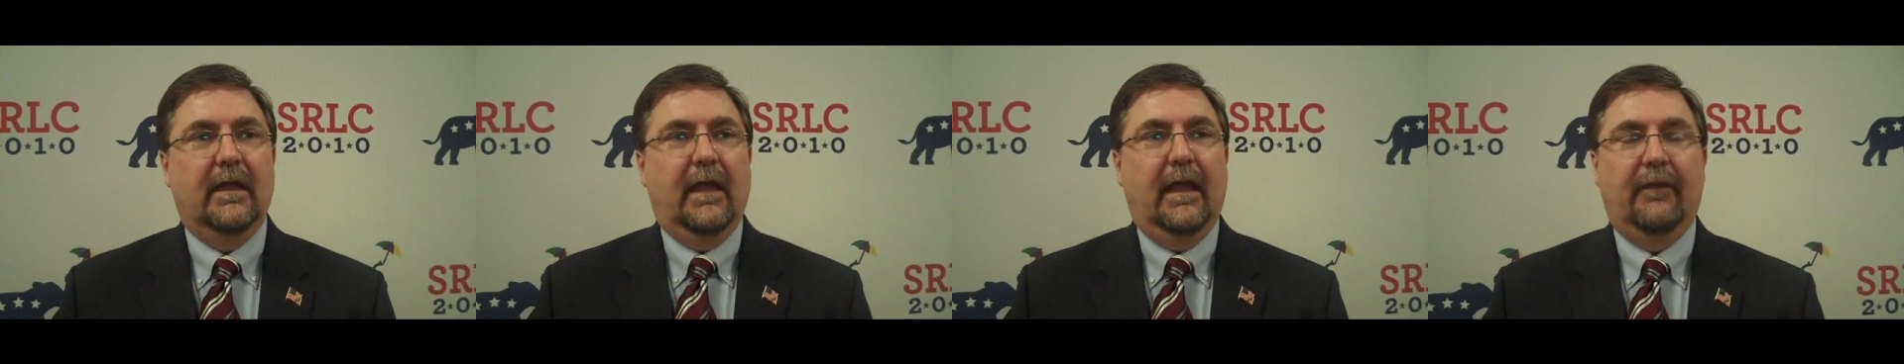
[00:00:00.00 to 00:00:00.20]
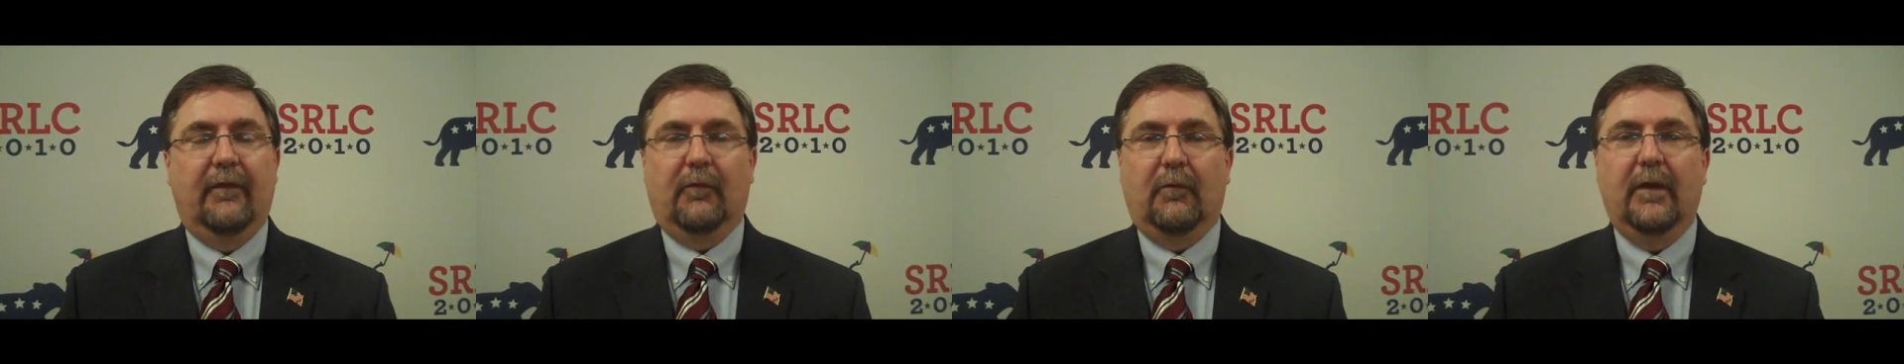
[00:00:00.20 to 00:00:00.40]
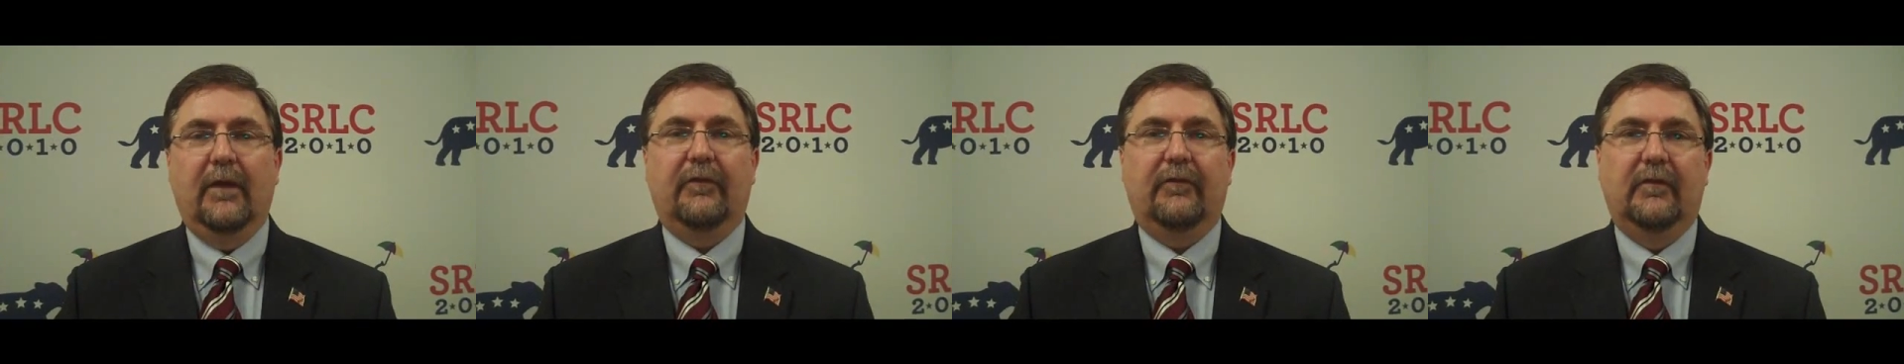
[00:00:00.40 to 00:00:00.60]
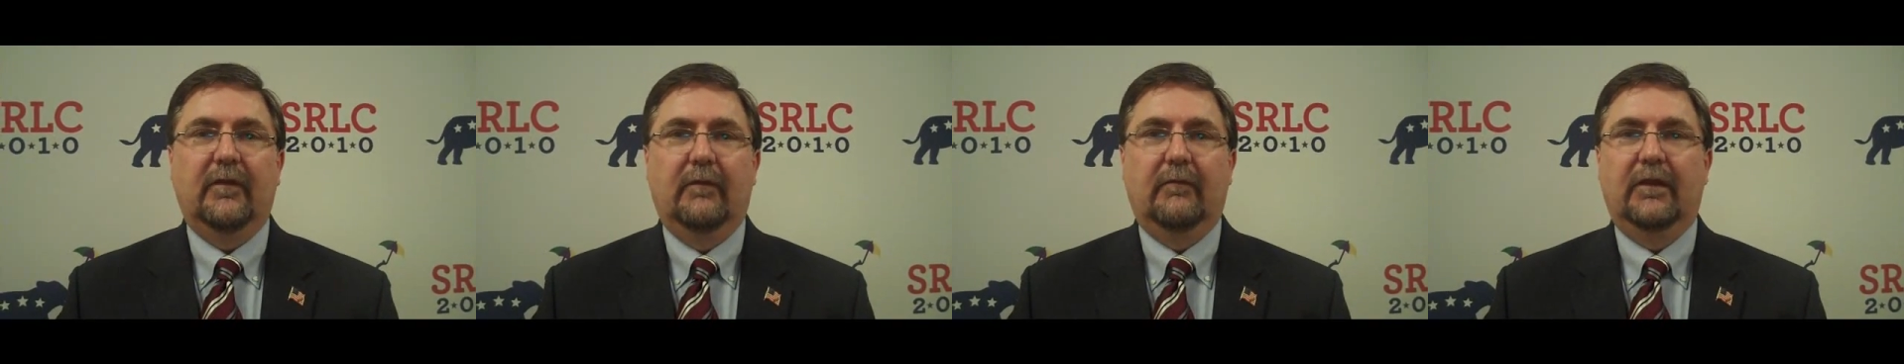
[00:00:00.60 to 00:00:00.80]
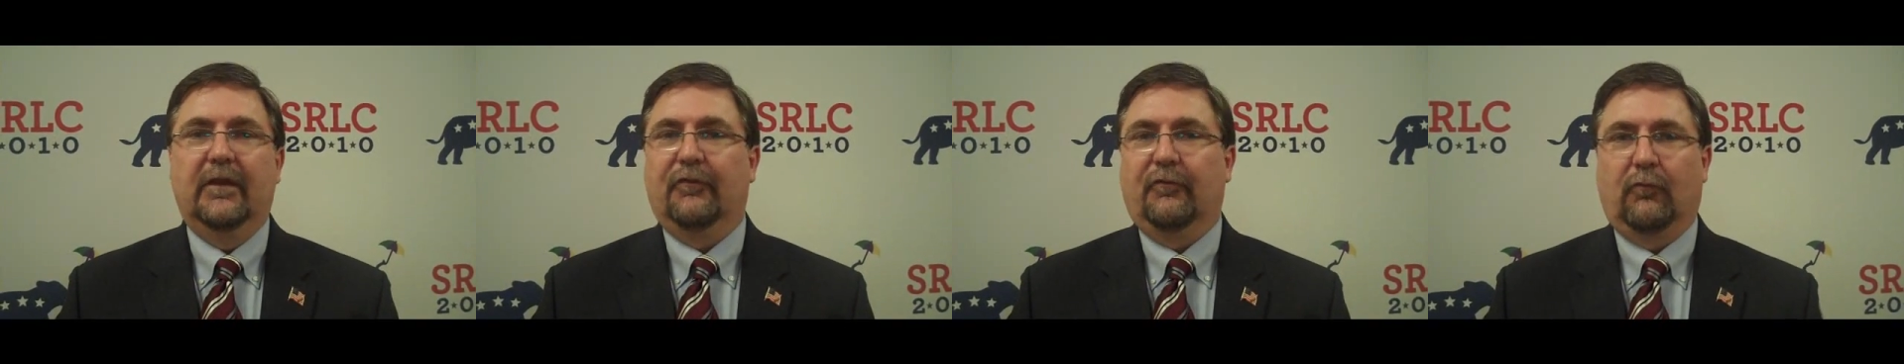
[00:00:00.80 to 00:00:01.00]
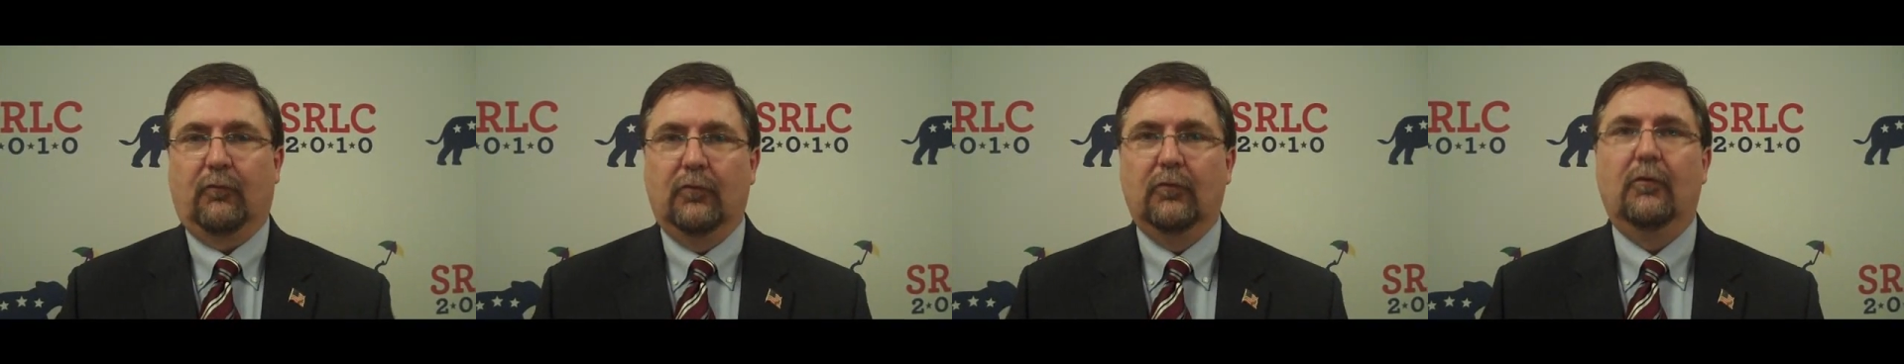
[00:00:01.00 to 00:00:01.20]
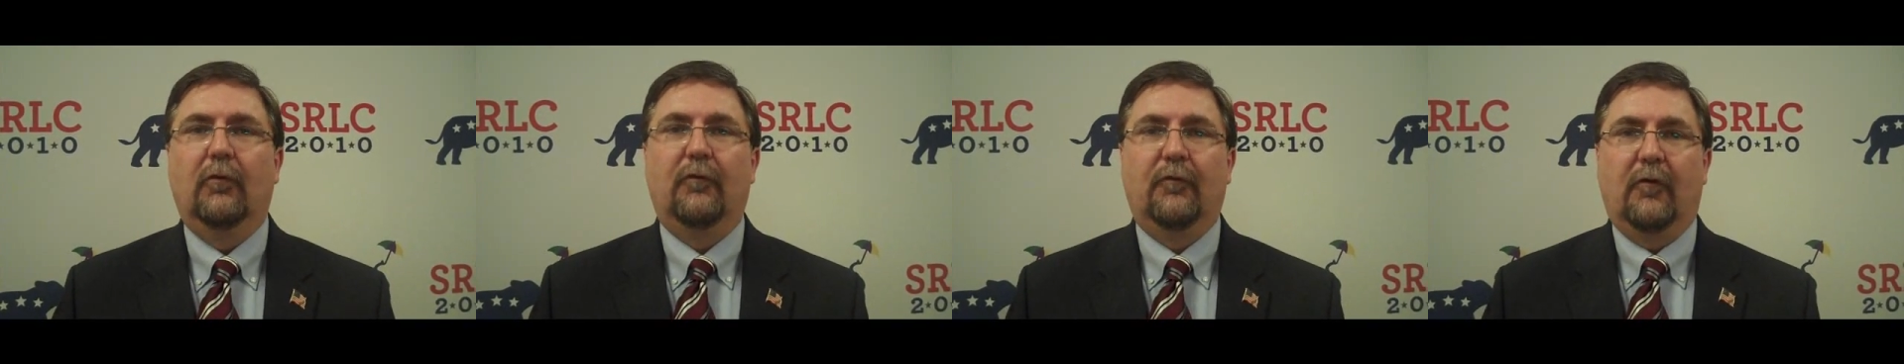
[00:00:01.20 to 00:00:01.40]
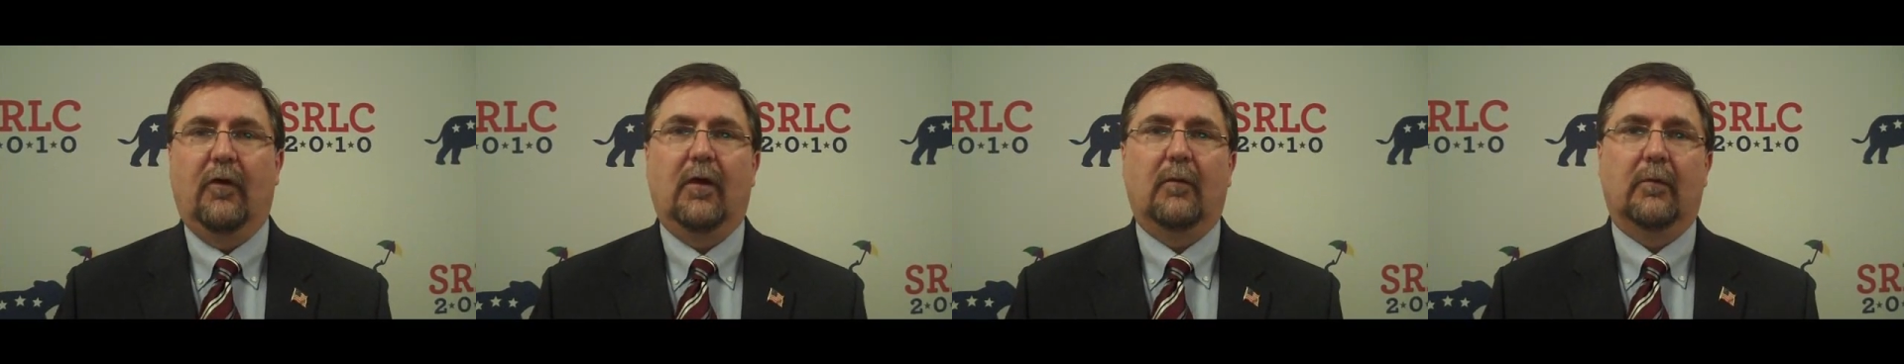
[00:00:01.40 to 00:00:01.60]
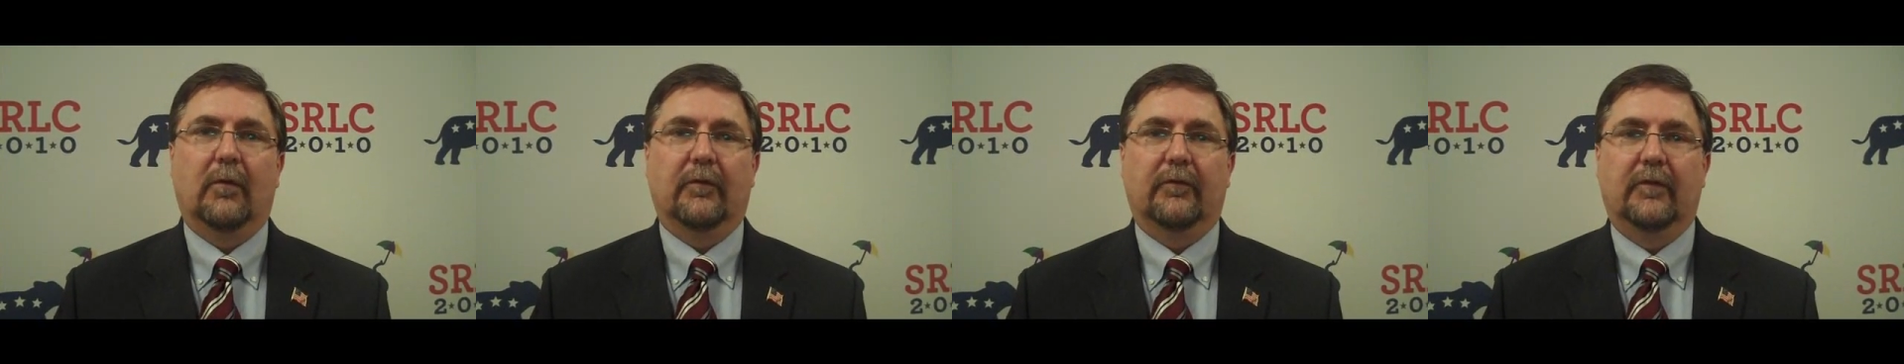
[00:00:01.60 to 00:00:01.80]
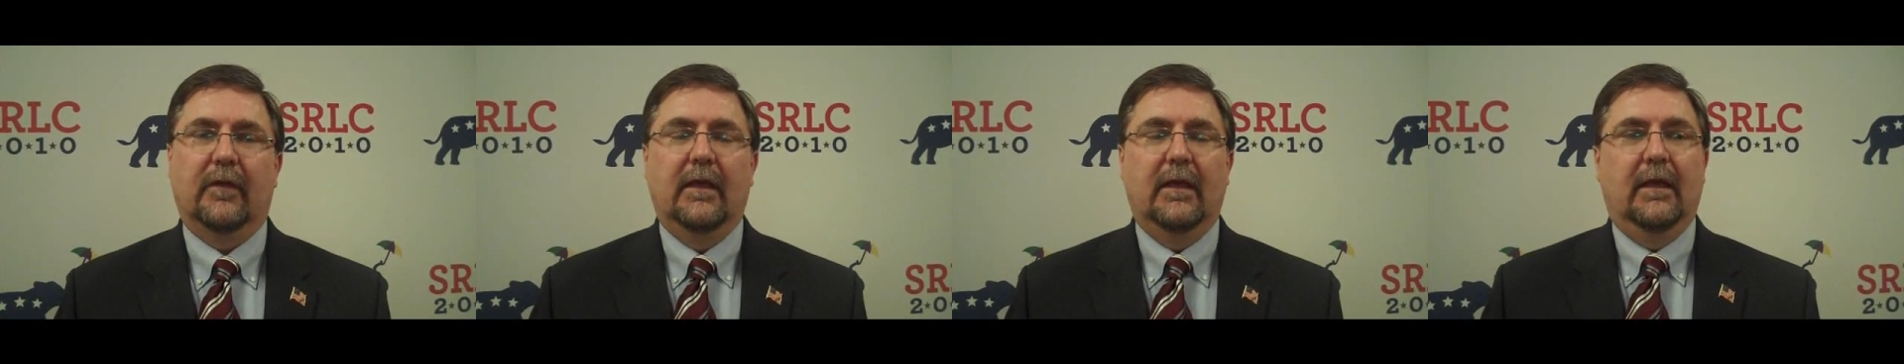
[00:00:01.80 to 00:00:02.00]
and the rest of it is rural
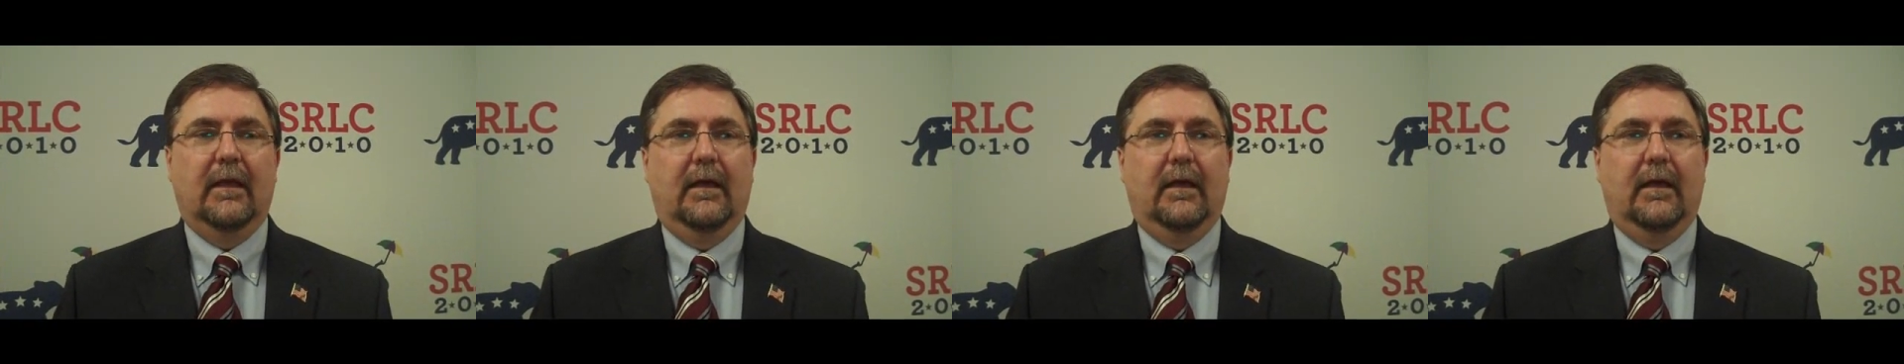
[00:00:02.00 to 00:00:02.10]
farmers.